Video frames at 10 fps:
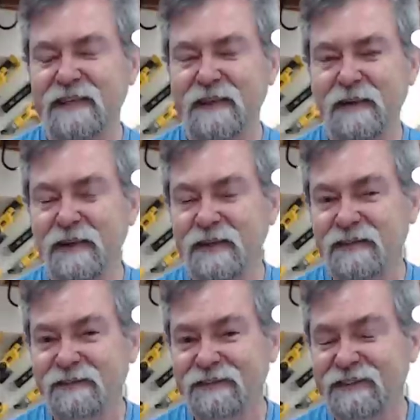no
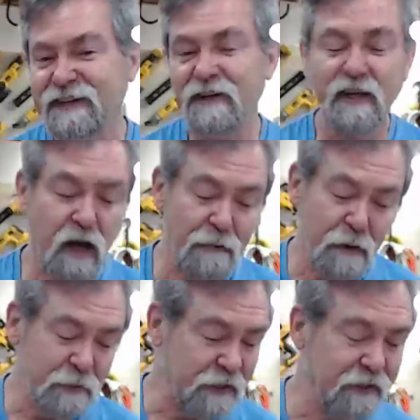need. I'm
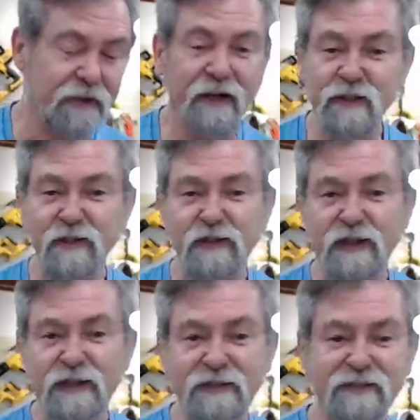up here. I do
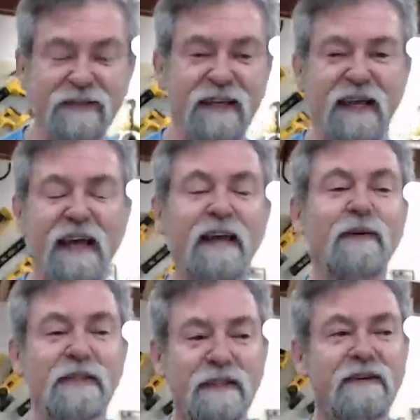things.
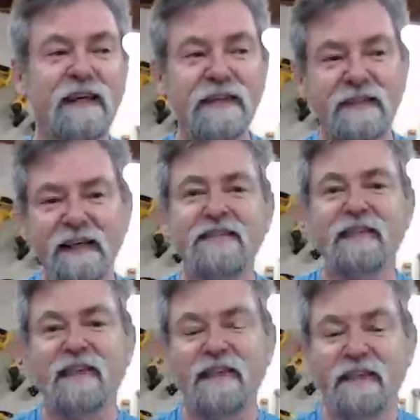Anyway, so that's
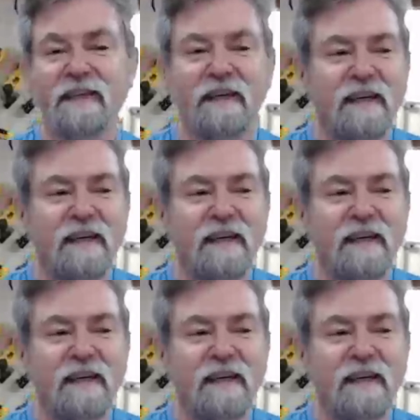the link.